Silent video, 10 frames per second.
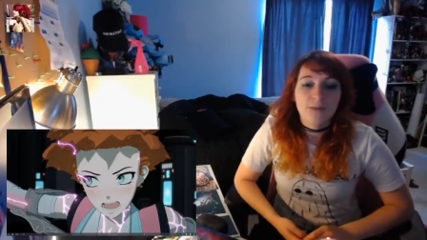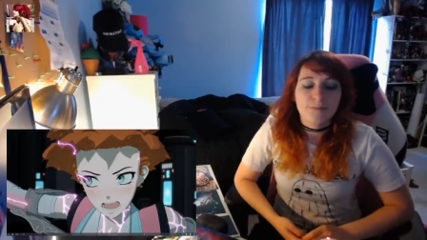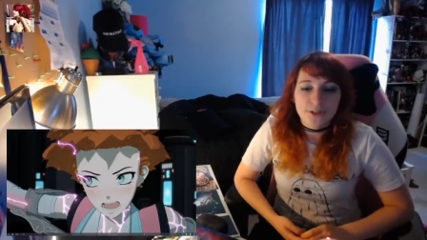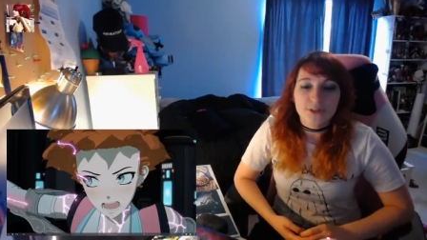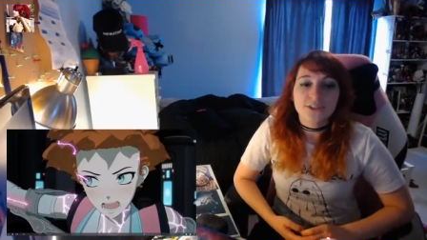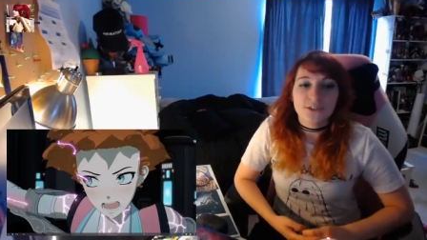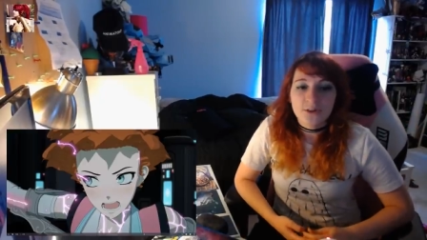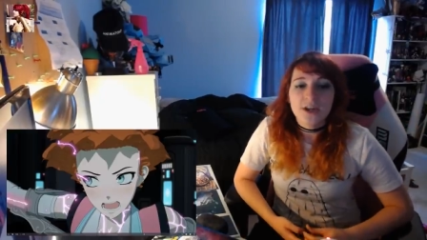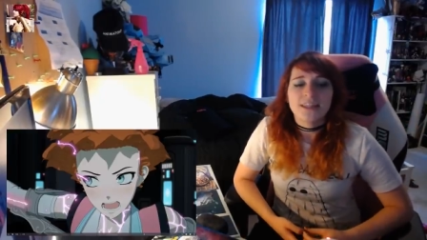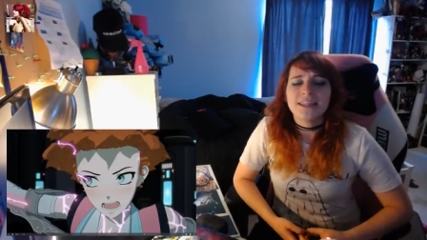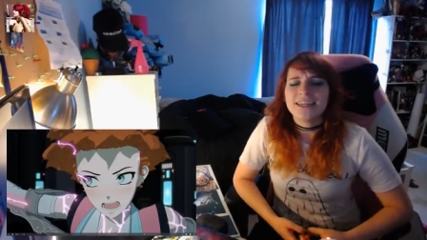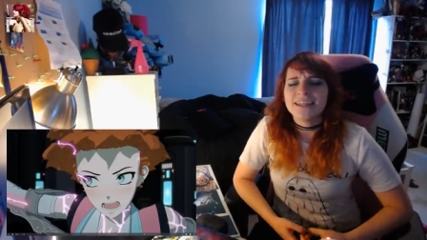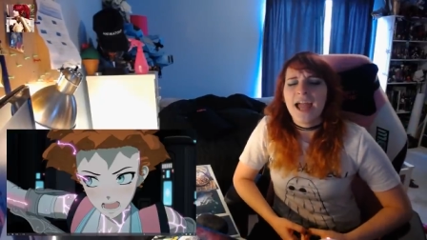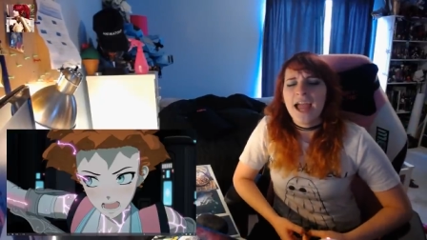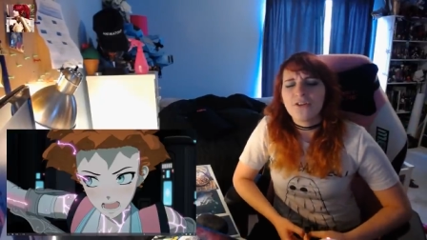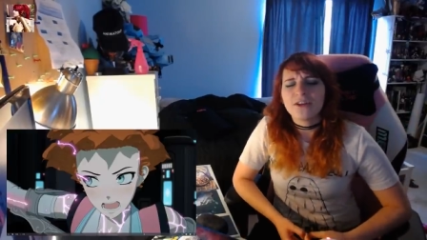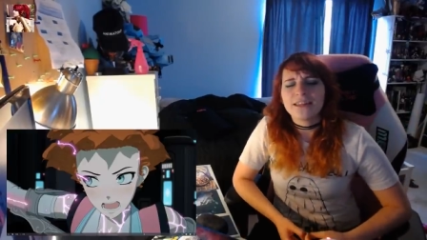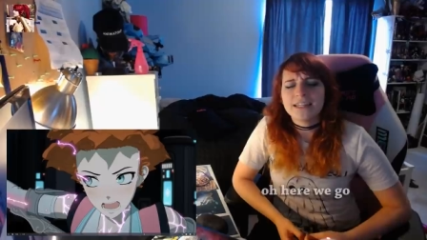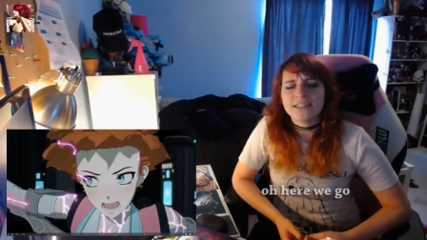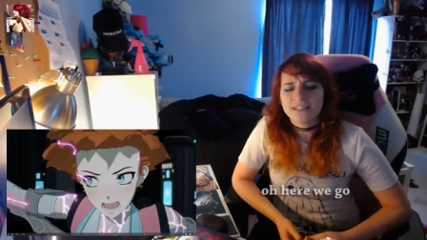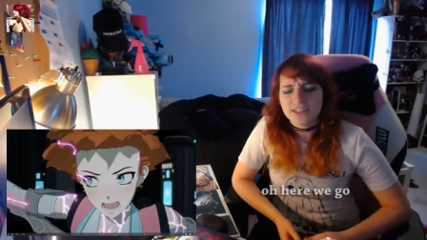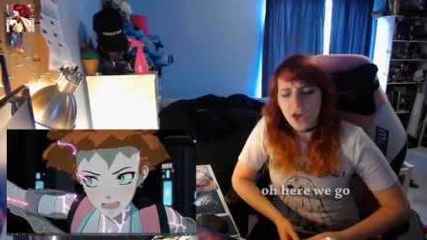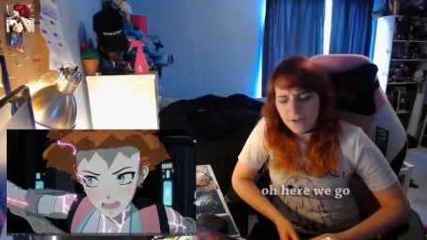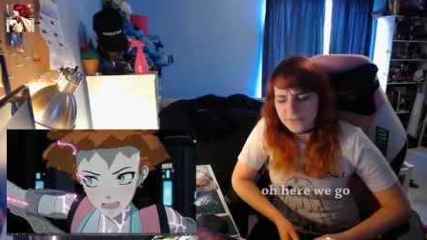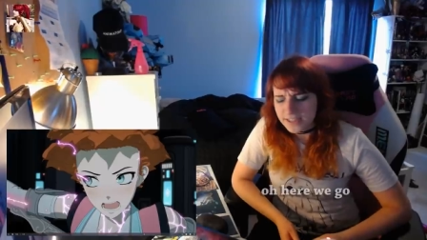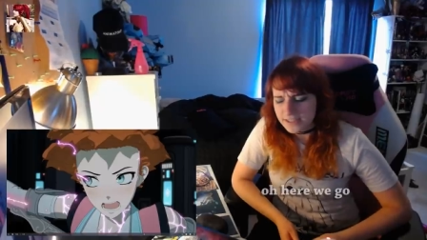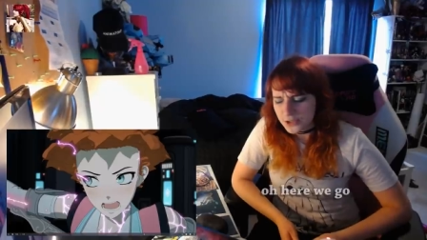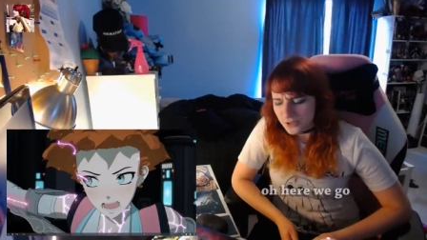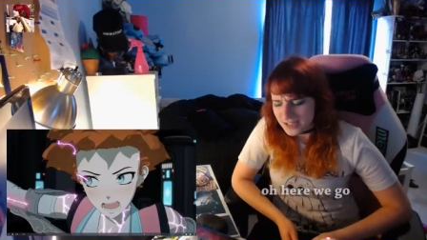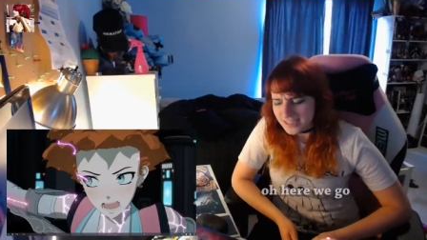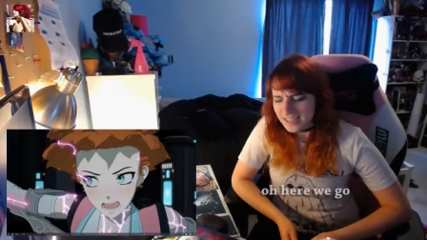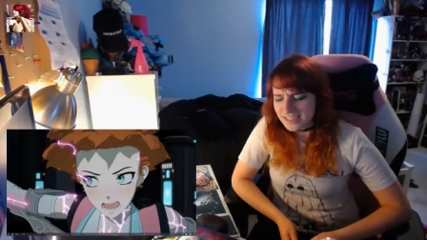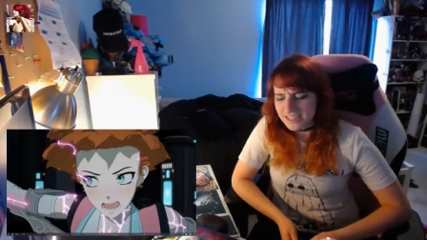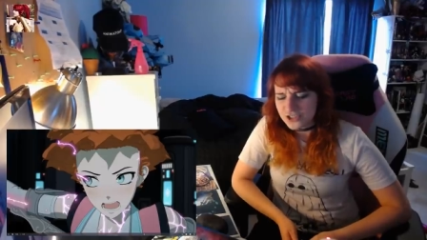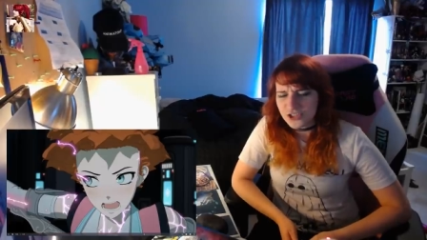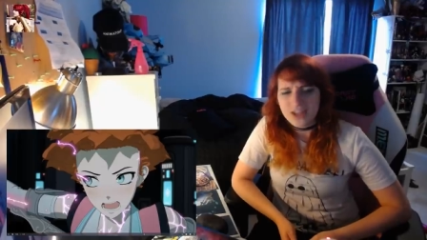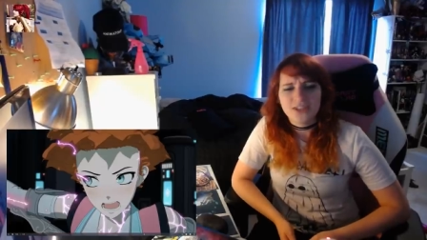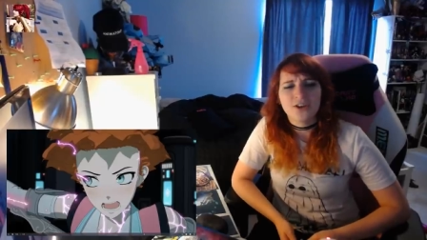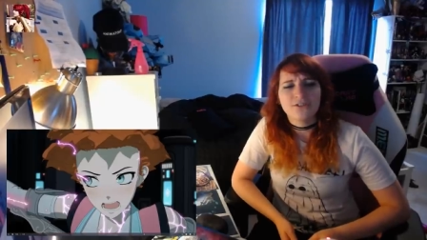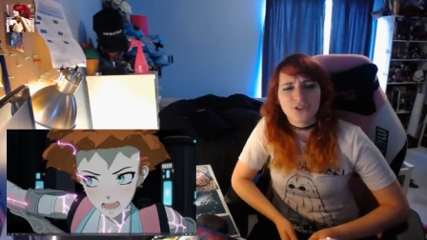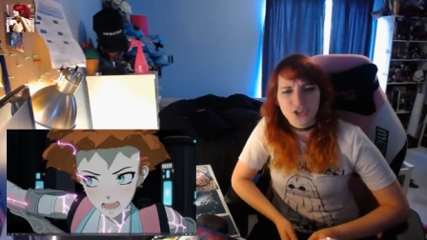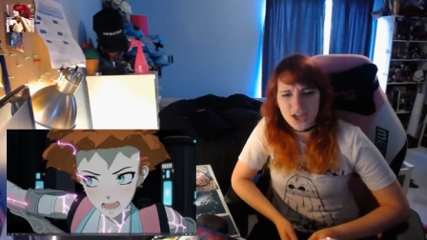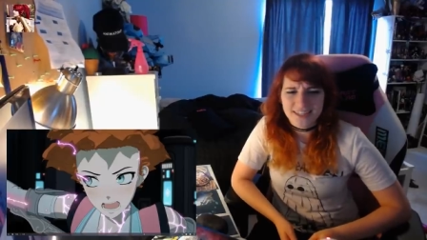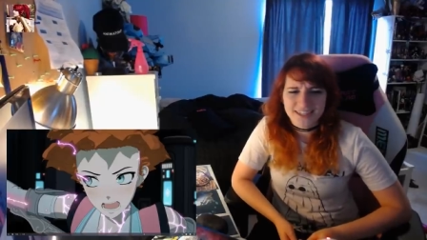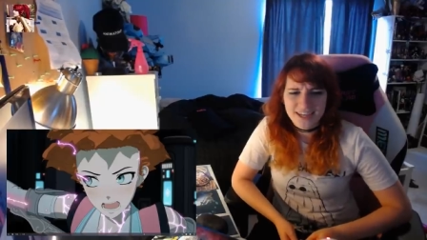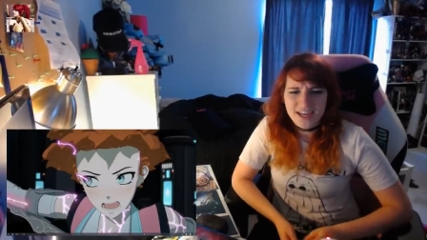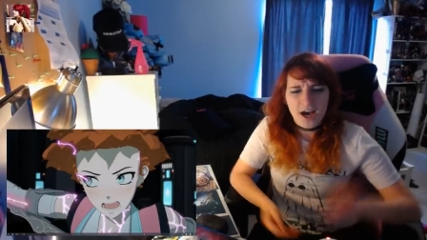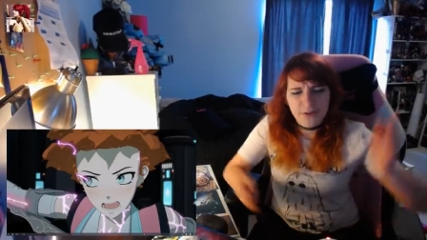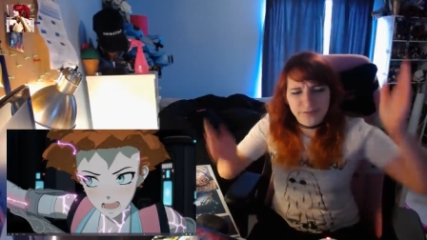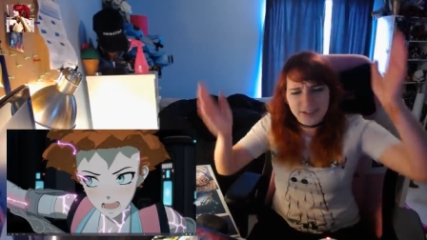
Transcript: but also the inherently soft intrinsically gentle shit of